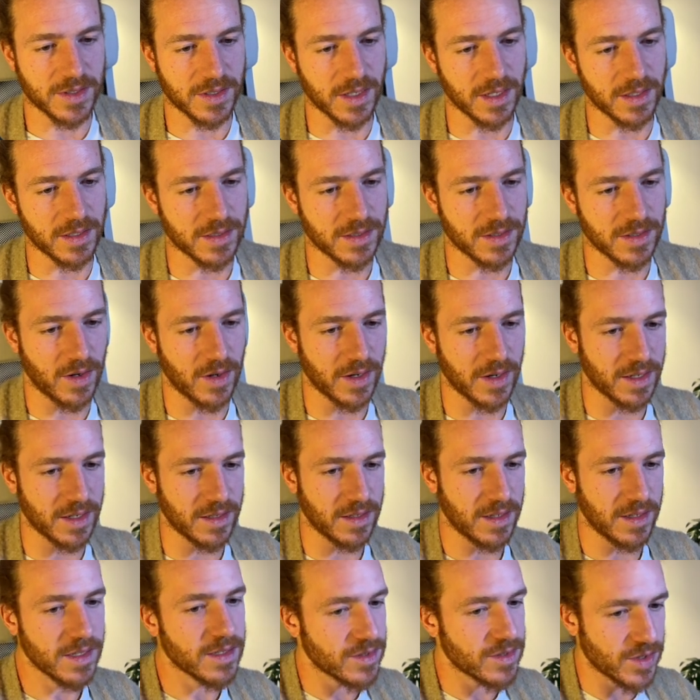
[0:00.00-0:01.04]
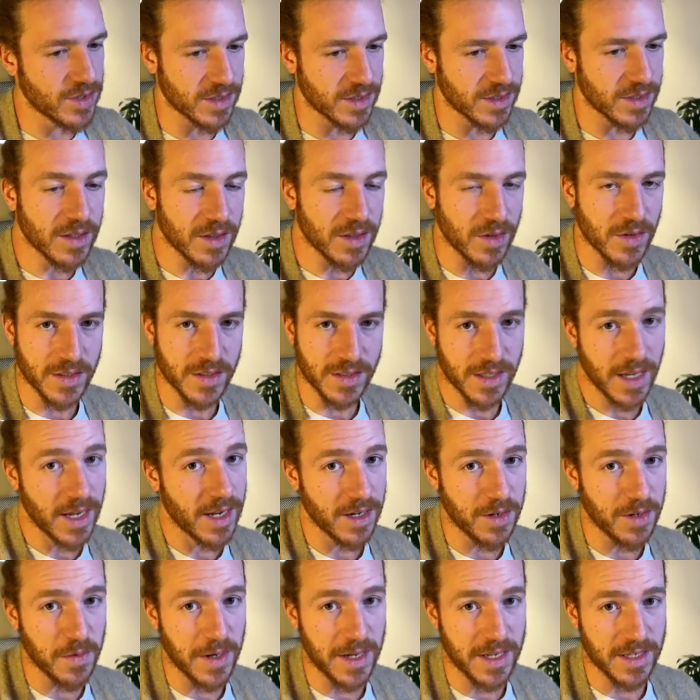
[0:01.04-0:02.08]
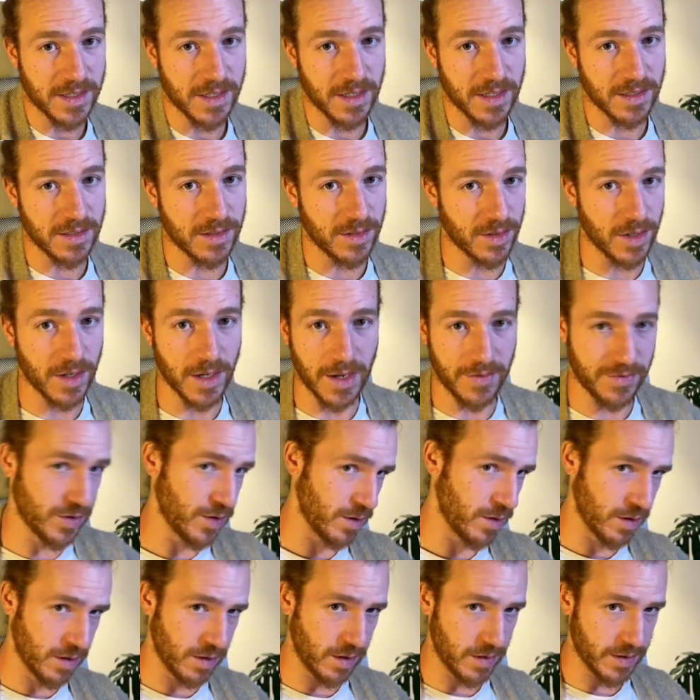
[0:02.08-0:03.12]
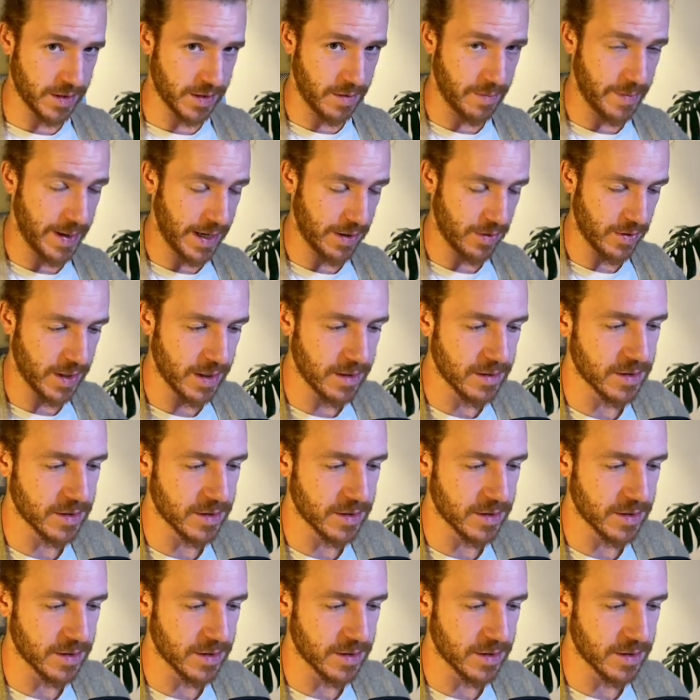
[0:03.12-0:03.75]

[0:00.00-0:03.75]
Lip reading: then the socket is just closed anyways, as you don't have to close it manually.